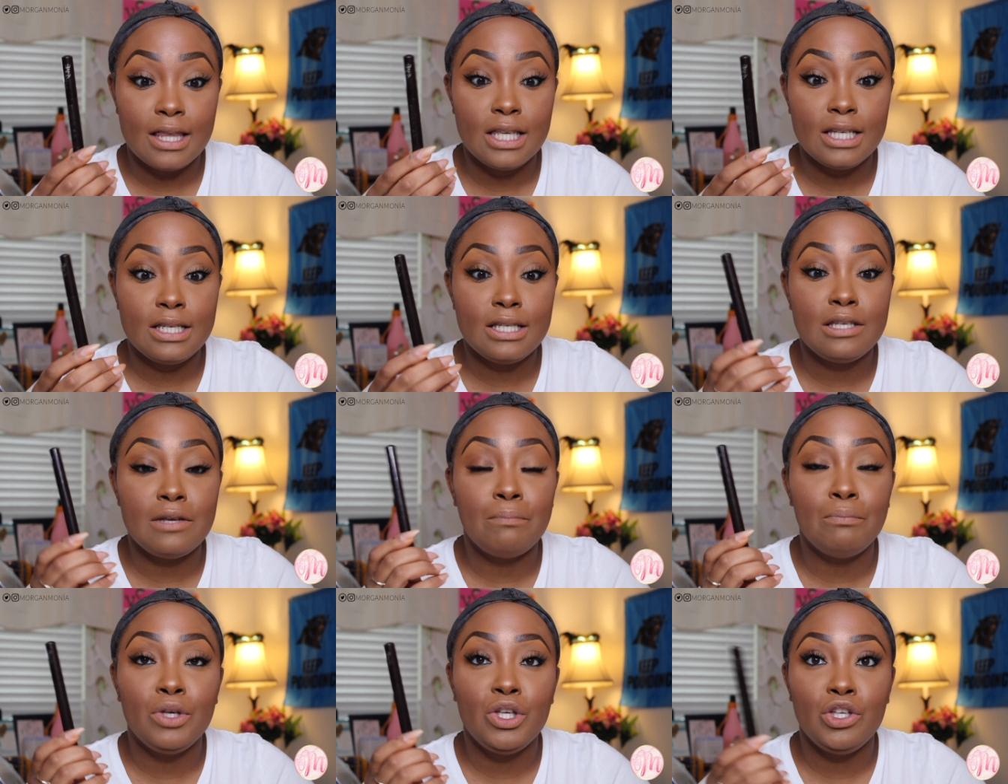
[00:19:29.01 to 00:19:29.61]
This
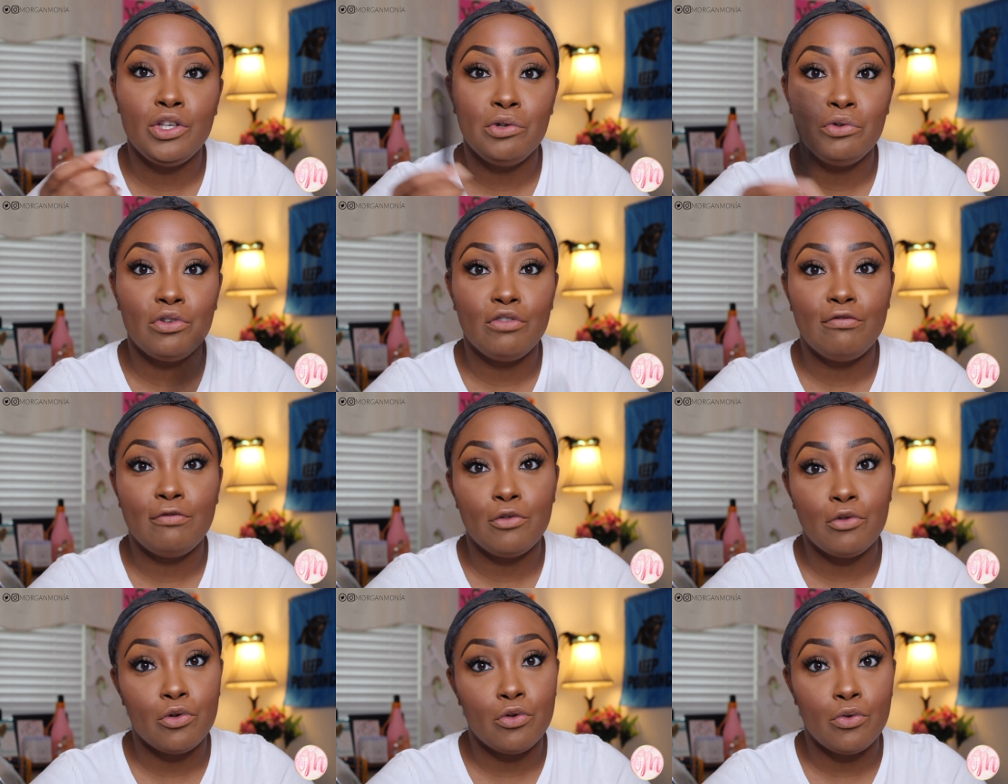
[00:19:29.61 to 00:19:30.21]
is a
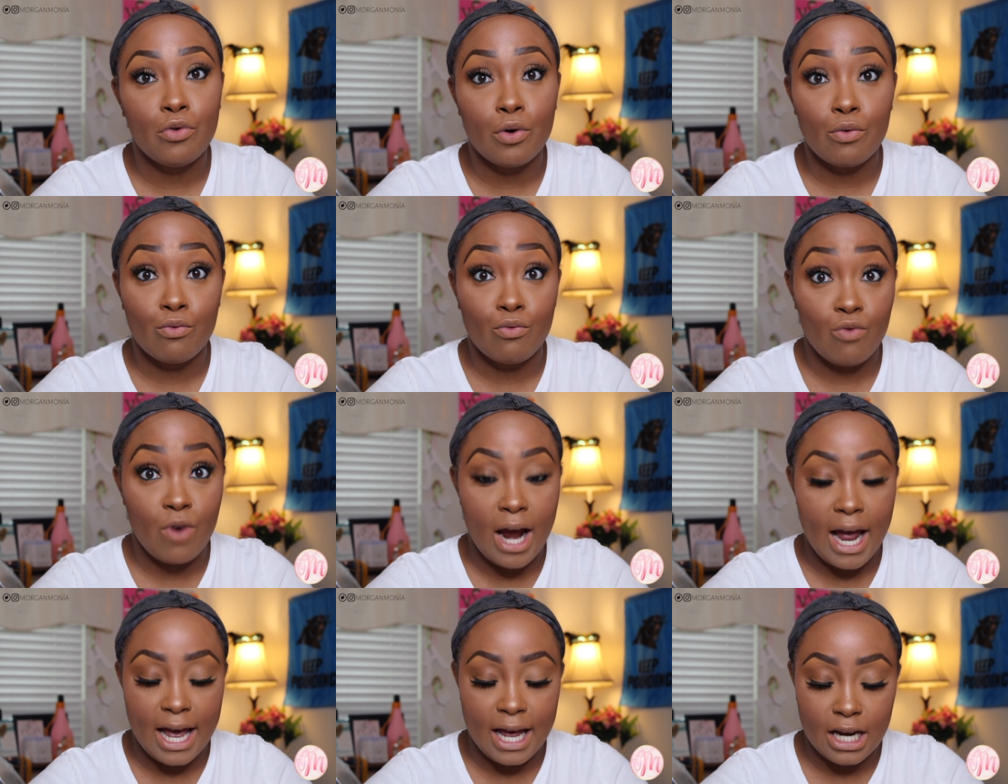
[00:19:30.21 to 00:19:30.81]
beautiful
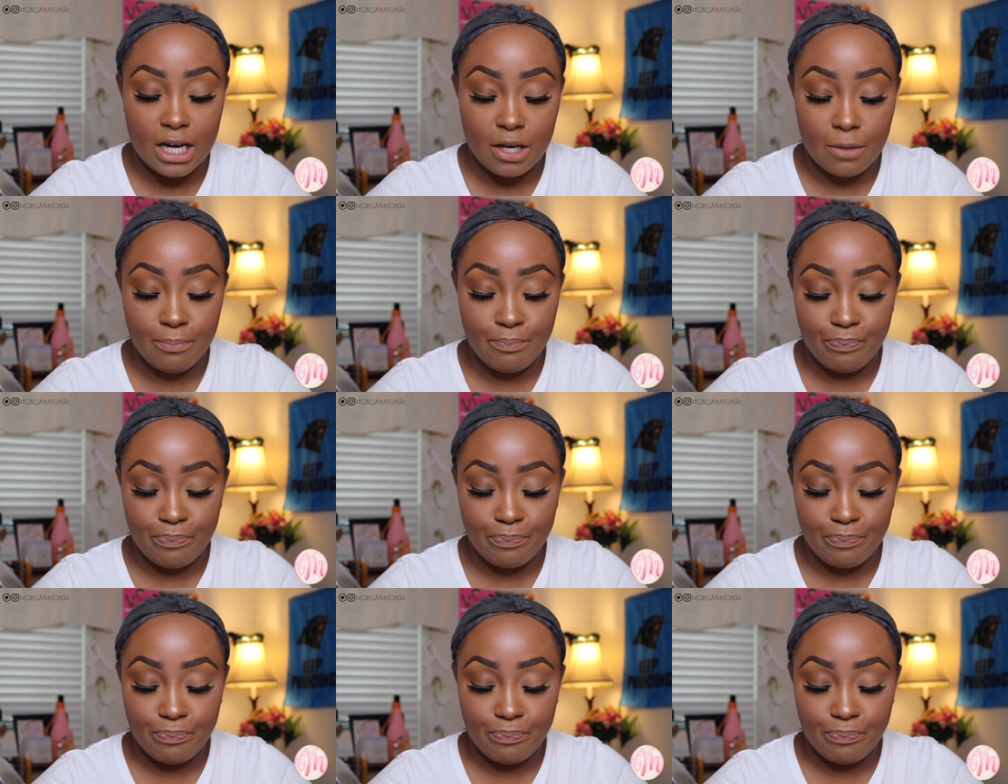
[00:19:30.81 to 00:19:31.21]
red.